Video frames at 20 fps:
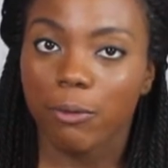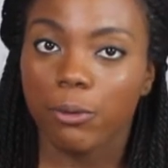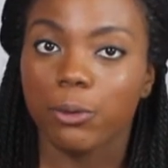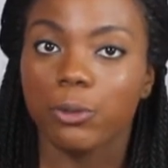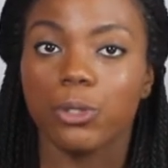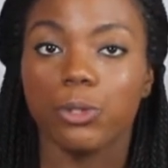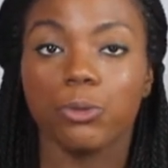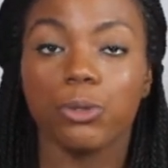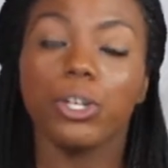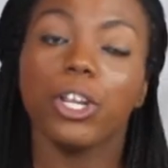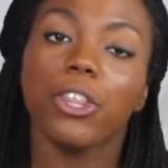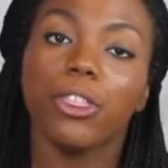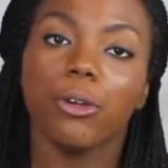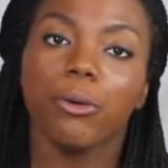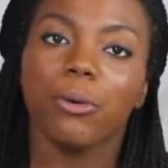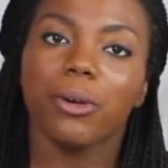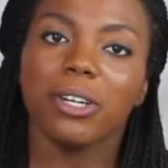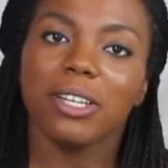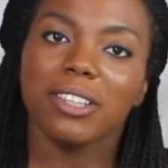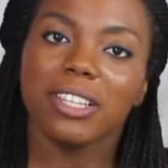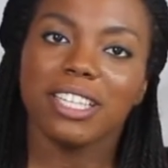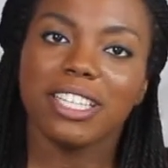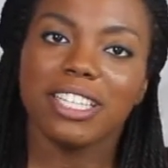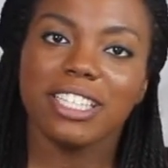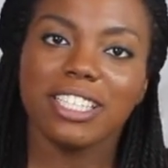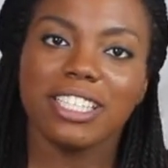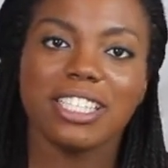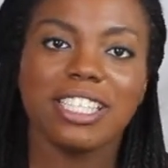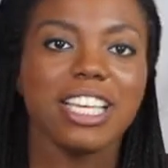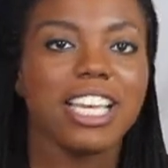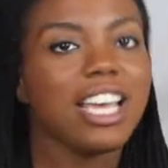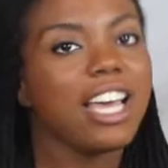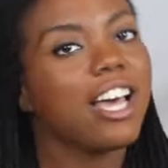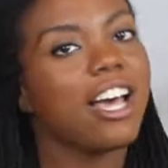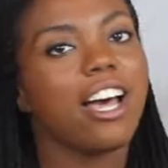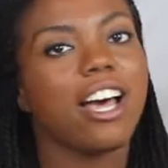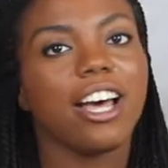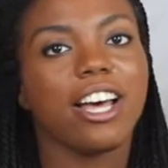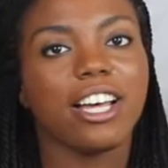and I will do another one of these.